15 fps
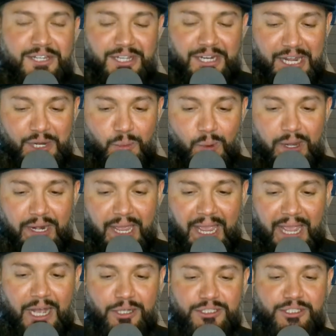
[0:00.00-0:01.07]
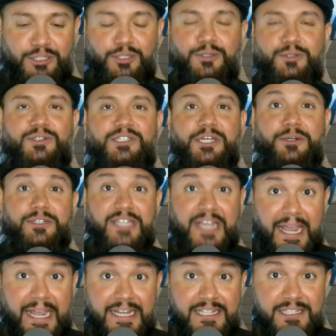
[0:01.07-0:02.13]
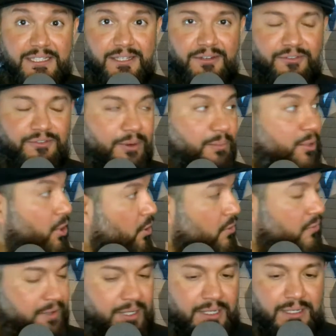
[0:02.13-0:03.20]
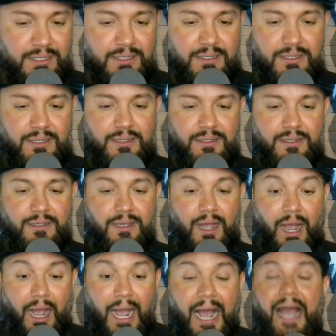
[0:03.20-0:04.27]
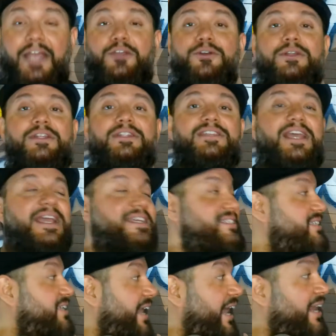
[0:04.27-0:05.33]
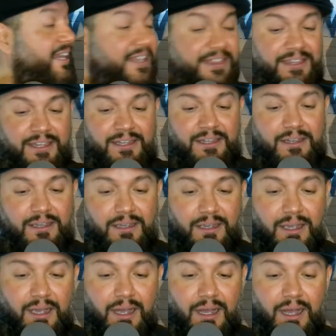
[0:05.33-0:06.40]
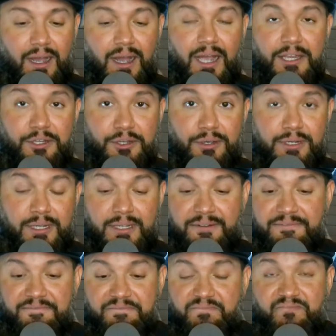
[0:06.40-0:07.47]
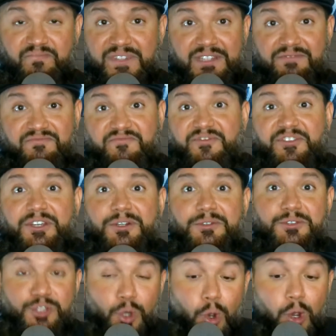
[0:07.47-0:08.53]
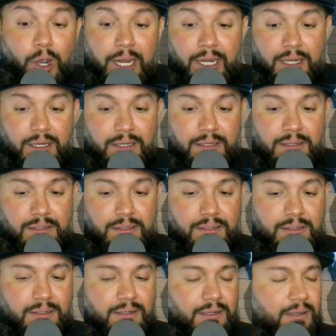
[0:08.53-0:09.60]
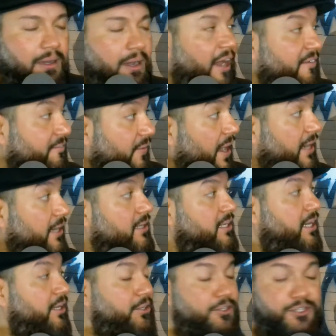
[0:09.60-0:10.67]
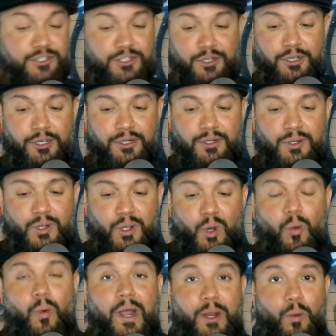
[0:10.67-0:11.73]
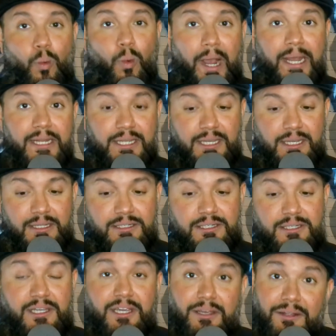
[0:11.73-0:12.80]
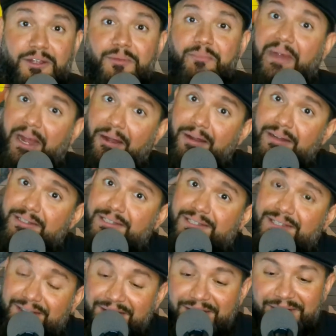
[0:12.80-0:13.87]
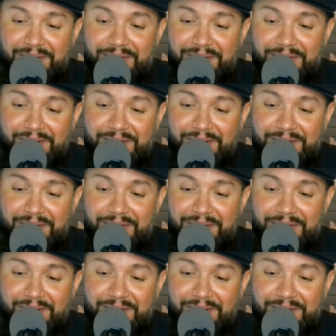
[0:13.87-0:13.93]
Did anyone else lose their taste from COVID? Mm. I couldn't taste anything. I-, I couldn't feel joy. I finally understood why white kids kill their parents.